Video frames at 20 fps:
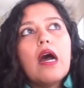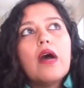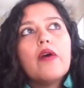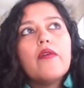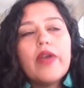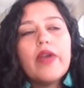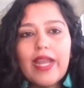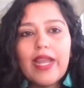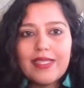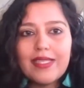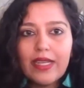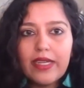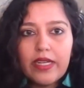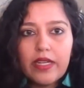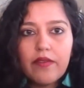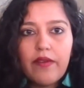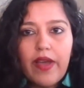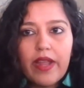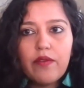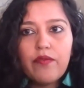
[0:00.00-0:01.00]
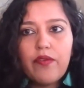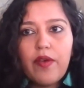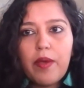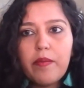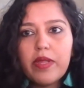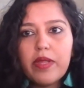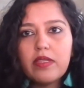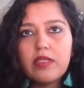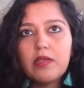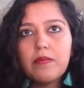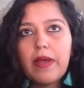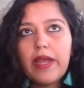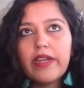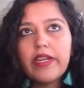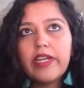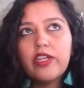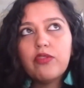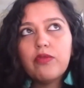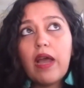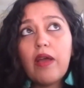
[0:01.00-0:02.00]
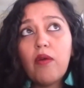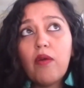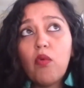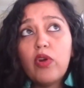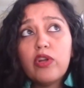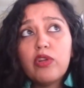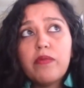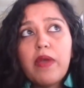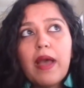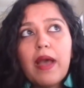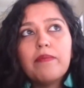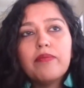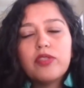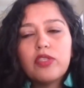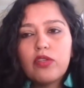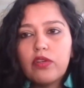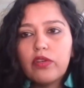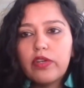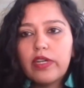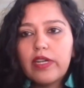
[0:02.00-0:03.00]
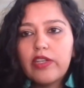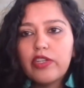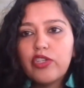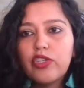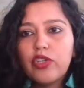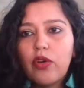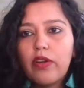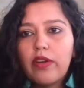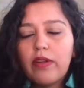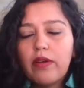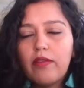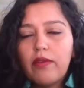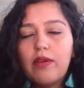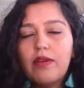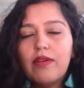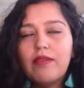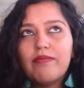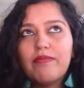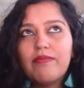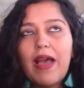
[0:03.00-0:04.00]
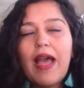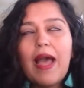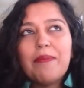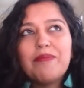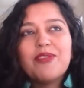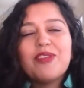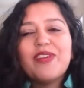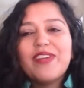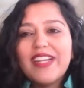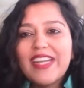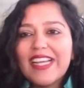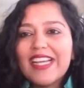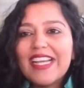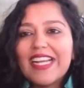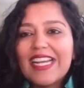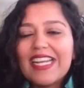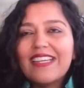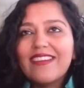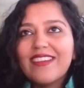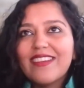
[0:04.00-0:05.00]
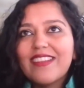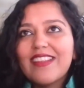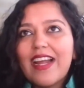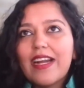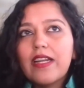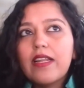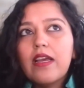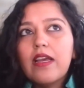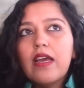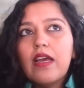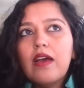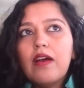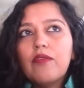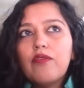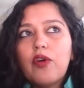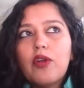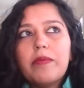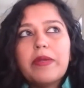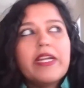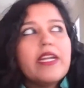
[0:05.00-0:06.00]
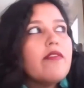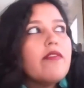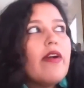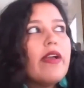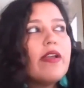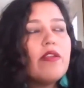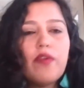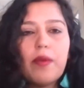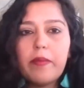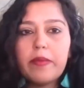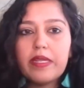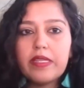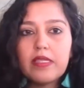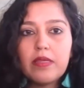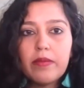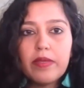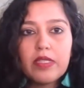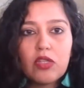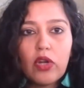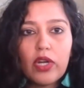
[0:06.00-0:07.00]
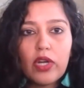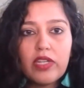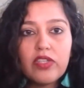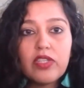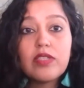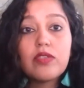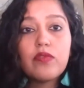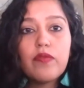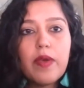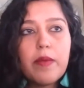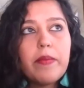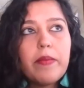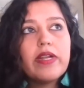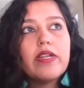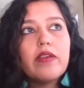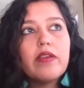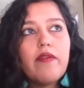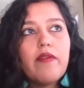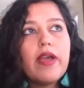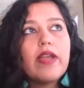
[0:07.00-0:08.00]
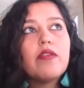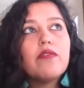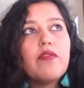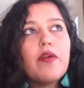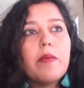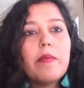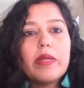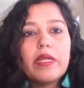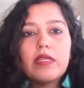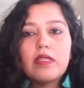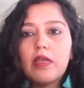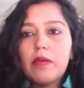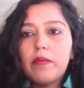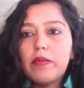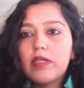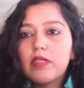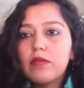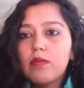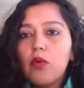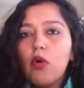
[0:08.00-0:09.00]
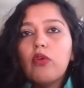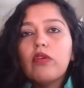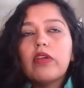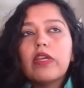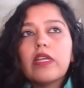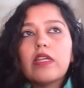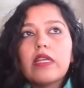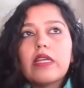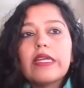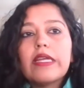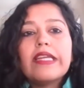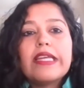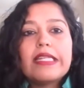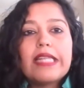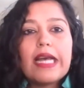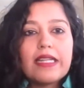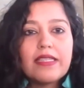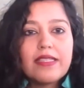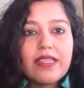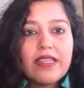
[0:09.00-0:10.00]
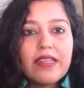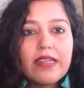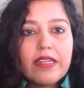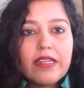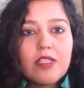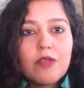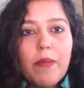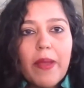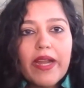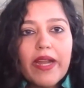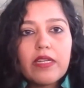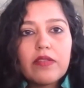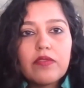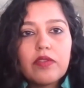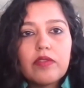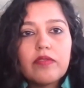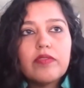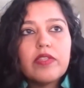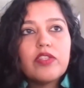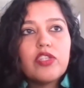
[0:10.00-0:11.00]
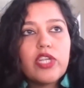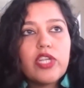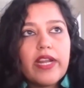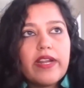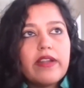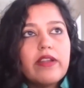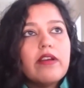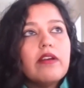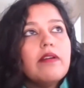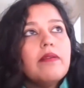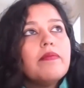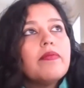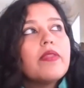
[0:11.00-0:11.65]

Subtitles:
when I say divine feminism, I want to be absolutely sure, absolutely clear that for me, divine feminism is not just women. Divine feminism is both. That's irrespective of the gender.